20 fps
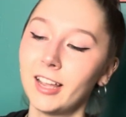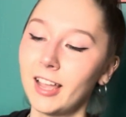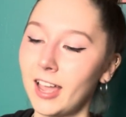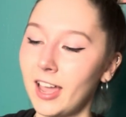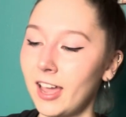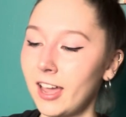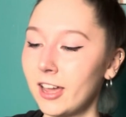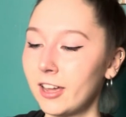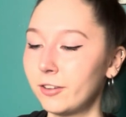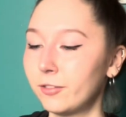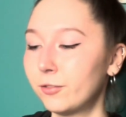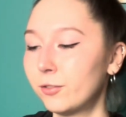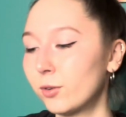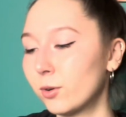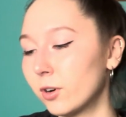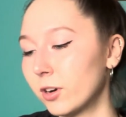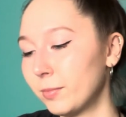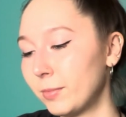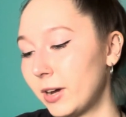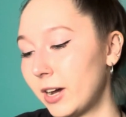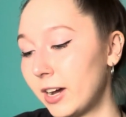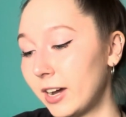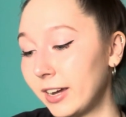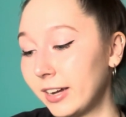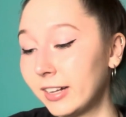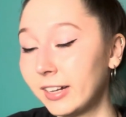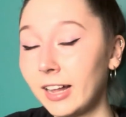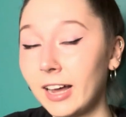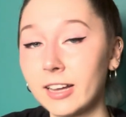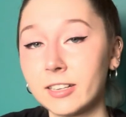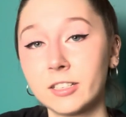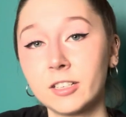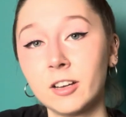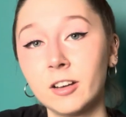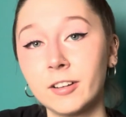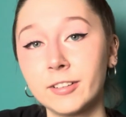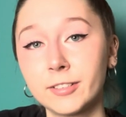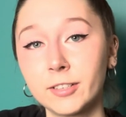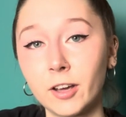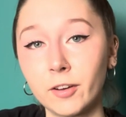and for my class
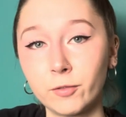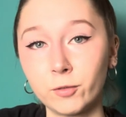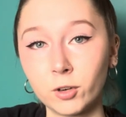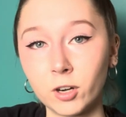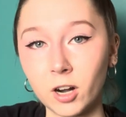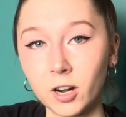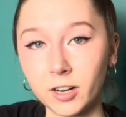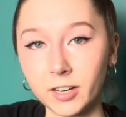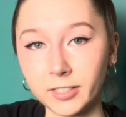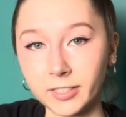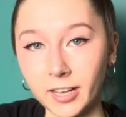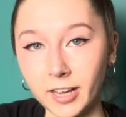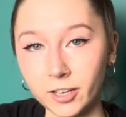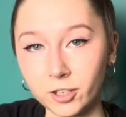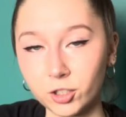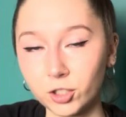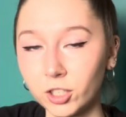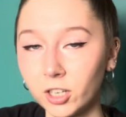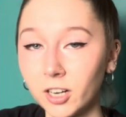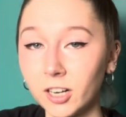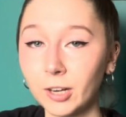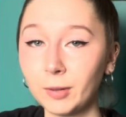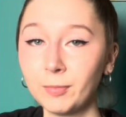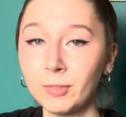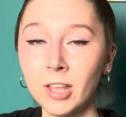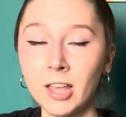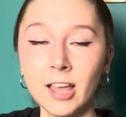called Software Architecture,